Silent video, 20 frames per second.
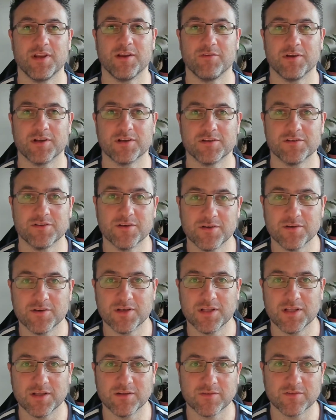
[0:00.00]
Derek's
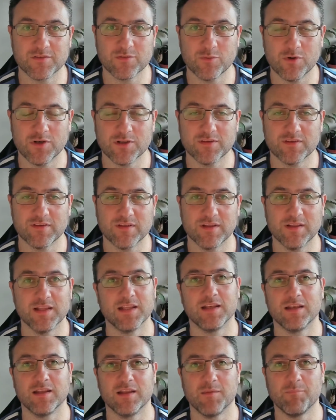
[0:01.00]
journey and squats and
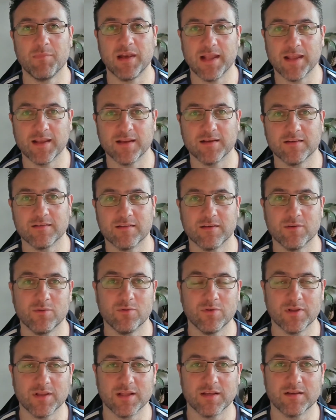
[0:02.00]
then the planks and
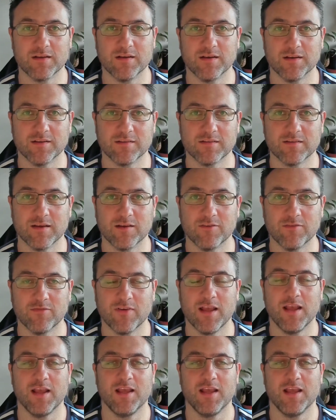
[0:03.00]
all of that kind of stuff.